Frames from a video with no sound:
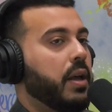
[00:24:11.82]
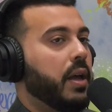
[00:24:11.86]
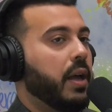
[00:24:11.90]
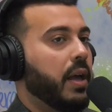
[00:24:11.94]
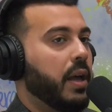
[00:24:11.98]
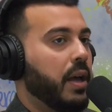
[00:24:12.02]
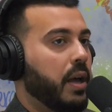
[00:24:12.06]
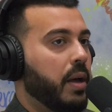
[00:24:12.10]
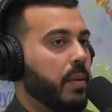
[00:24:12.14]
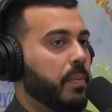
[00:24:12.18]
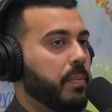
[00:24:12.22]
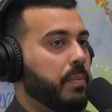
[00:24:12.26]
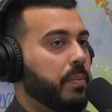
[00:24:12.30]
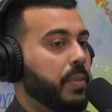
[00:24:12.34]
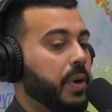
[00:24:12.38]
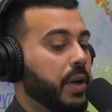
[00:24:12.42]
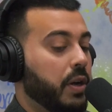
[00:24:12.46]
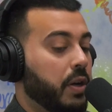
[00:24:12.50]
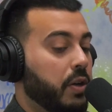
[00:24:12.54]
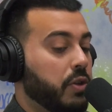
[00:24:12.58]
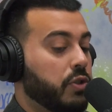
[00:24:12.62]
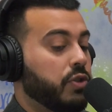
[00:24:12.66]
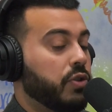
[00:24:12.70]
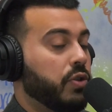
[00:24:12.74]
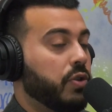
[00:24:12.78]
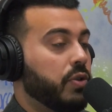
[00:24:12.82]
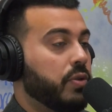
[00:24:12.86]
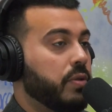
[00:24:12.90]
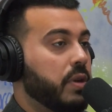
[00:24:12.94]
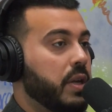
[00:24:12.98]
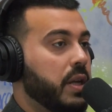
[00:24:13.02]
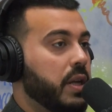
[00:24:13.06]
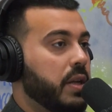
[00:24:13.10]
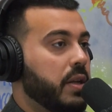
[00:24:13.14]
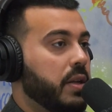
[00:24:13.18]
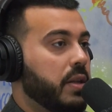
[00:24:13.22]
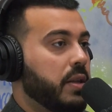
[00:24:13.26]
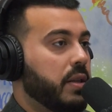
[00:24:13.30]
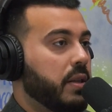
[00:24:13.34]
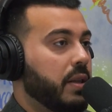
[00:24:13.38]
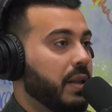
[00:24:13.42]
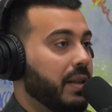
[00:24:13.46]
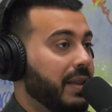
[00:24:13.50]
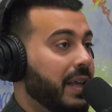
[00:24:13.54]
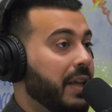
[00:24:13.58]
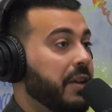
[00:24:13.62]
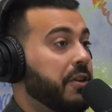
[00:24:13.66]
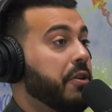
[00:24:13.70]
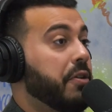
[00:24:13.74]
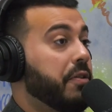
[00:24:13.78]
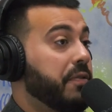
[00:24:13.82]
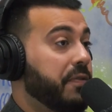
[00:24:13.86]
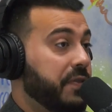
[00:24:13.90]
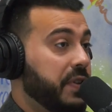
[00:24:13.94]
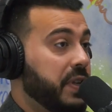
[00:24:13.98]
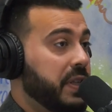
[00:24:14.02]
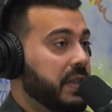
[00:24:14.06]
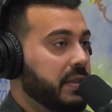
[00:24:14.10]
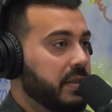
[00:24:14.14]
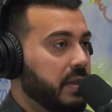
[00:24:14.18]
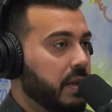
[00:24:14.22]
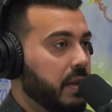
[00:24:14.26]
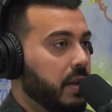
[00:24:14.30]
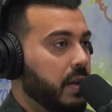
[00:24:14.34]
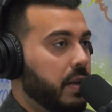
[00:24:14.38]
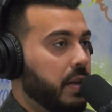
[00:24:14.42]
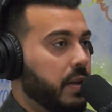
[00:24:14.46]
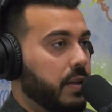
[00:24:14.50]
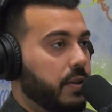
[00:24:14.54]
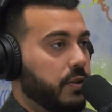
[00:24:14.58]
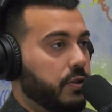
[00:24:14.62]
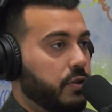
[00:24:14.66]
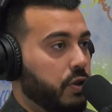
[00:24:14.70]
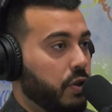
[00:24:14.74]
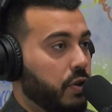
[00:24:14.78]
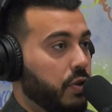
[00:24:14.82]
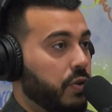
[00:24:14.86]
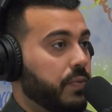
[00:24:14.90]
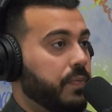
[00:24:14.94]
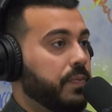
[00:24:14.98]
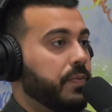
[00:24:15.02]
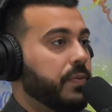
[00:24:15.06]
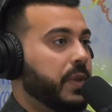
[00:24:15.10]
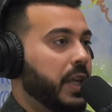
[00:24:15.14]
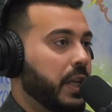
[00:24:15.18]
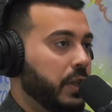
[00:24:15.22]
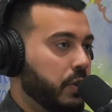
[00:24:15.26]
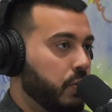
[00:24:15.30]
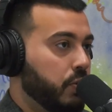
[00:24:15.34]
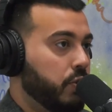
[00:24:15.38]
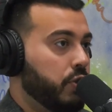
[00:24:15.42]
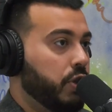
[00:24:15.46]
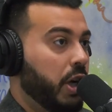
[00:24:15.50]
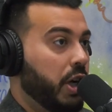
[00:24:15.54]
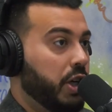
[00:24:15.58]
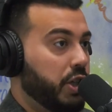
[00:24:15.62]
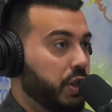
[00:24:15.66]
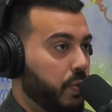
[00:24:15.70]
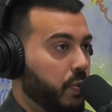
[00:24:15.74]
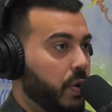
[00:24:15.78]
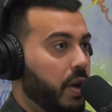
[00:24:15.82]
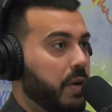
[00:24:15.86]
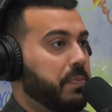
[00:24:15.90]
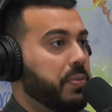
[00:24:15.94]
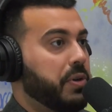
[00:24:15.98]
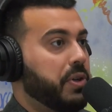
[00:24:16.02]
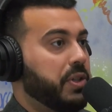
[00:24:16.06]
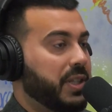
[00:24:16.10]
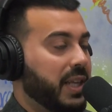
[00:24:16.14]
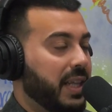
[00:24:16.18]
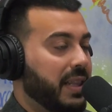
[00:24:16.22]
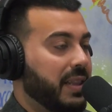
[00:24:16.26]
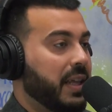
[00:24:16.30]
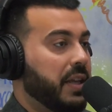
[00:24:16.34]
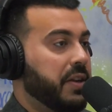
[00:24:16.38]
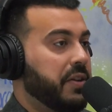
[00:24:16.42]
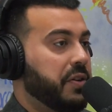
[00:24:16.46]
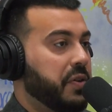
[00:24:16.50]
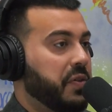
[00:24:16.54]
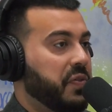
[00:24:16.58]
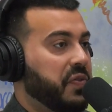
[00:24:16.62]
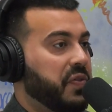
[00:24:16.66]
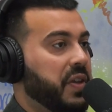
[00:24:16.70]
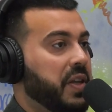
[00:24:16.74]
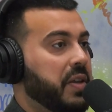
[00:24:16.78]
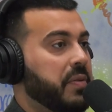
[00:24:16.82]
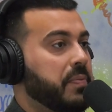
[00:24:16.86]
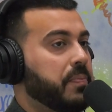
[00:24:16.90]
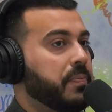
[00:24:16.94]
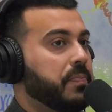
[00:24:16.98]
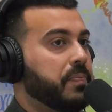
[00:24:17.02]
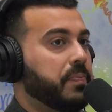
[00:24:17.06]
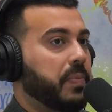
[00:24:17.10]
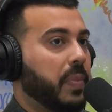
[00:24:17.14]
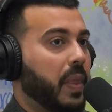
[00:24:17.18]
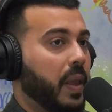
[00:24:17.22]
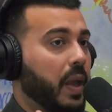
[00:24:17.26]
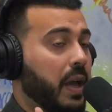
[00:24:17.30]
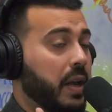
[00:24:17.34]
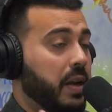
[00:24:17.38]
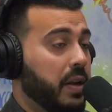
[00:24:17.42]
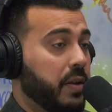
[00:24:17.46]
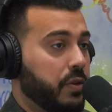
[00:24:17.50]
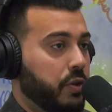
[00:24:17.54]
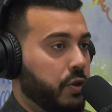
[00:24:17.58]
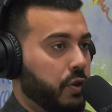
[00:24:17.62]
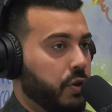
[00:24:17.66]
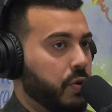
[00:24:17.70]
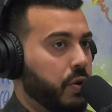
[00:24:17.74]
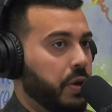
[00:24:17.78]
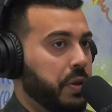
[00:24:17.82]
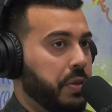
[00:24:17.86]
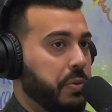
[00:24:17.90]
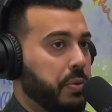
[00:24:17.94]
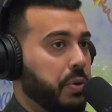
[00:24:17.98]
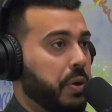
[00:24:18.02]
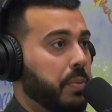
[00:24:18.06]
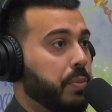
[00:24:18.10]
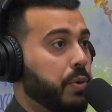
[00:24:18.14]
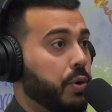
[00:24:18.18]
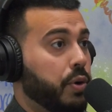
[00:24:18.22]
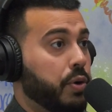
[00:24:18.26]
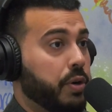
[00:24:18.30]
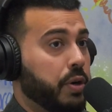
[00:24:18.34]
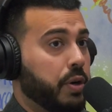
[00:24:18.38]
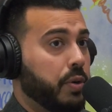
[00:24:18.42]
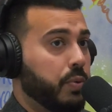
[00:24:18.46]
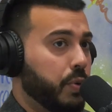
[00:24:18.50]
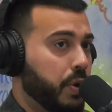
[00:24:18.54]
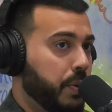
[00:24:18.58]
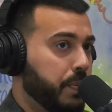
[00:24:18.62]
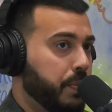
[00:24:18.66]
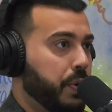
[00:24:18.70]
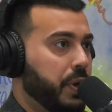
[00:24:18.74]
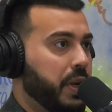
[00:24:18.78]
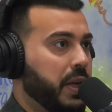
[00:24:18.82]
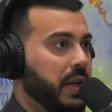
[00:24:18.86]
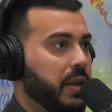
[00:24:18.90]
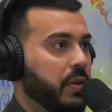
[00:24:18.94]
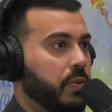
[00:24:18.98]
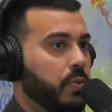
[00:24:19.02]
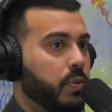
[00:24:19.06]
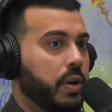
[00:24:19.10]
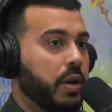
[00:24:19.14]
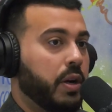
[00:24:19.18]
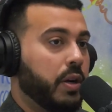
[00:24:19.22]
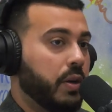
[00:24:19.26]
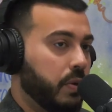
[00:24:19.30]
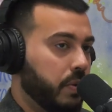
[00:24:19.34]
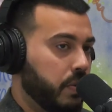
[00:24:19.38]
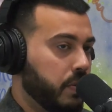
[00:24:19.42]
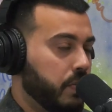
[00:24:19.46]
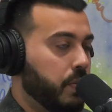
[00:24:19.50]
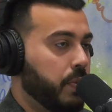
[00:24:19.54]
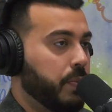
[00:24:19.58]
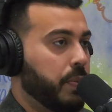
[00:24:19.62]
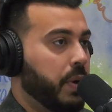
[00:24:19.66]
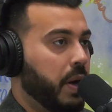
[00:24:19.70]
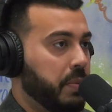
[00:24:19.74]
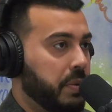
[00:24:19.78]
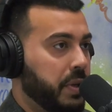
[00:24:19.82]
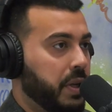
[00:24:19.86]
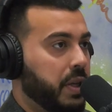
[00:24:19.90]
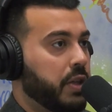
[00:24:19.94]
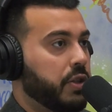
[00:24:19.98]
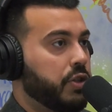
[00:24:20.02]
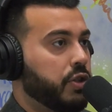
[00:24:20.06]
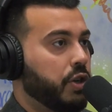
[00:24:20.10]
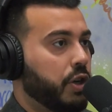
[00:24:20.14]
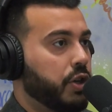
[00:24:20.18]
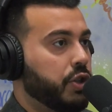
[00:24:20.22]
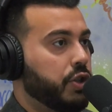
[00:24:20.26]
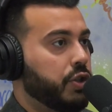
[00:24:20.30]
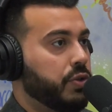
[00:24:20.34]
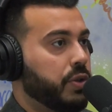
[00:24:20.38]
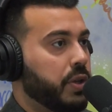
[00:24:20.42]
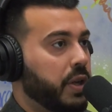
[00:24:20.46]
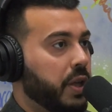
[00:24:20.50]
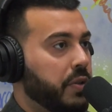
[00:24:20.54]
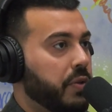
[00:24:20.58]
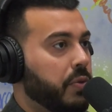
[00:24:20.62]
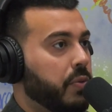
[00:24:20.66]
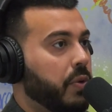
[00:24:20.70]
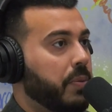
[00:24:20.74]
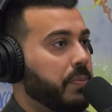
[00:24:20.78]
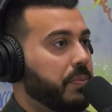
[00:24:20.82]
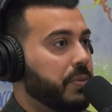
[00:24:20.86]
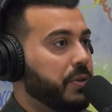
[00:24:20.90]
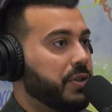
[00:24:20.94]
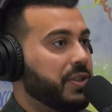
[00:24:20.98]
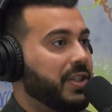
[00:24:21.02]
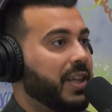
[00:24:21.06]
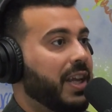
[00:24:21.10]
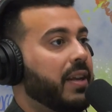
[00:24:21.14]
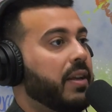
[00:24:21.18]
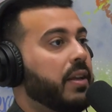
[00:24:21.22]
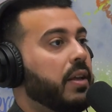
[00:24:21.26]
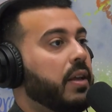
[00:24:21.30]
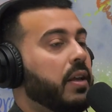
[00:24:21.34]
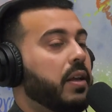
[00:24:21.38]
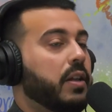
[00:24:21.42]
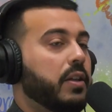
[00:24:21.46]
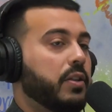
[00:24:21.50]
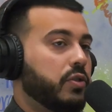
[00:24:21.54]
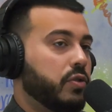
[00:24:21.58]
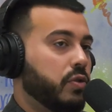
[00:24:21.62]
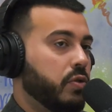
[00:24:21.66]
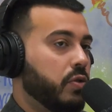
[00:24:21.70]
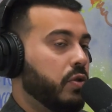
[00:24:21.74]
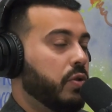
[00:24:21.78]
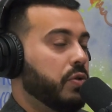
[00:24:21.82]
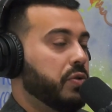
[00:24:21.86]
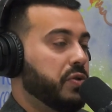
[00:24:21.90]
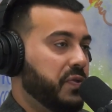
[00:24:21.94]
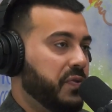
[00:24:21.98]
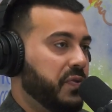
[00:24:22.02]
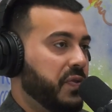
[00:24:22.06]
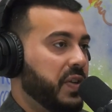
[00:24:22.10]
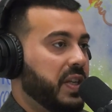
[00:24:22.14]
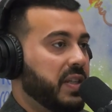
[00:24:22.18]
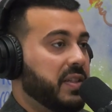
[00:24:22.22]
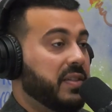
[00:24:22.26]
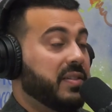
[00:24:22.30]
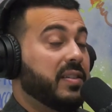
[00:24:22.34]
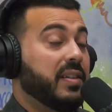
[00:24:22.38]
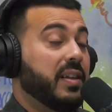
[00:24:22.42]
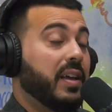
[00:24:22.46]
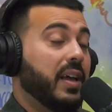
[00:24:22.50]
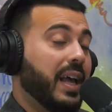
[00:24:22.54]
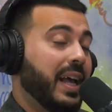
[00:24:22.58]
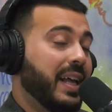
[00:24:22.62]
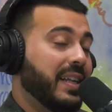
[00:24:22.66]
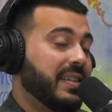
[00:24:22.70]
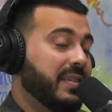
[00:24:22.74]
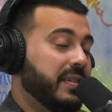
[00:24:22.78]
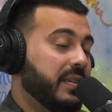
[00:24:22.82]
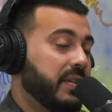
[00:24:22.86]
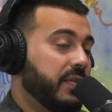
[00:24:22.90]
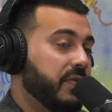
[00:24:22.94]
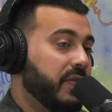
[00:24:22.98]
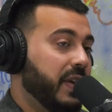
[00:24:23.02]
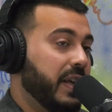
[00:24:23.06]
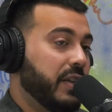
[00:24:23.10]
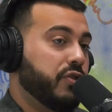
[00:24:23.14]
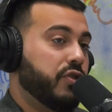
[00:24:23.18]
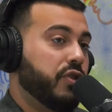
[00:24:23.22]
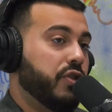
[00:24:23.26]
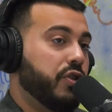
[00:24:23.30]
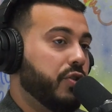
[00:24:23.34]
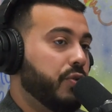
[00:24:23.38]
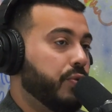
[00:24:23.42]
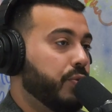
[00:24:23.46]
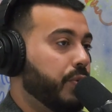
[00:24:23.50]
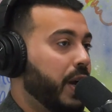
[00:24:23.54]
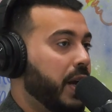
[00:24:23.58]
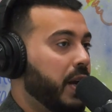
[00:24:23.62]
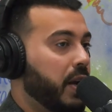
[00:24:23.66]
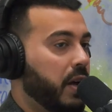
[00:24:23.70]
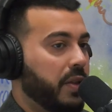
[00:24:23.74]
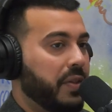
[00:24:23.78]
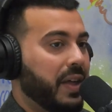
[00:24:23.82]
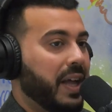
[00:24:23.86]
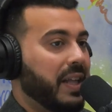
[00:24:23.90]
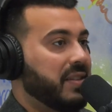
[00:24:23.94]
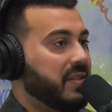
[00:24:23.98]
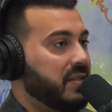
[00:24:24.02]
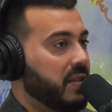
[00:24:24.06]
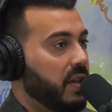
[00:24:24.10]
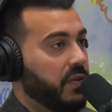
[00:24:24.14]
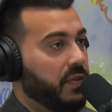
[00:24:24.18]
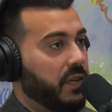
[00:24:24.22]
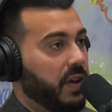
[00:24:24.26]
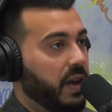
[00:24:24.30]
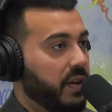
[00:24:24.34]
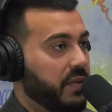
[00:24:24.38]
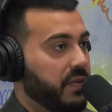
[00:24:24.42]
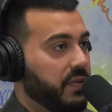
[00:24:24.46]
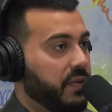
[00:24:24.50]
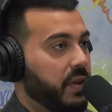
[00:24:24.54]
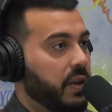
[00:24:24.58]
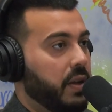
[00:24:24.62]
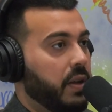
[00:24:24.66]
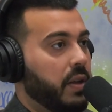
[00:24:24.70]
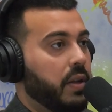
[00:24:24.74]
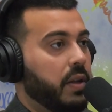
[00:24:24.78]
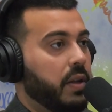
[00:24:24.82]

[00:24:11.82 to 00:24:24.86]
but also the lender fees. So they do charge a 1% lender fee, and you're going through a broker. We're putting in work. We're probably going to charge you another 1%. So those fees, as an investor, you write all that stuff off.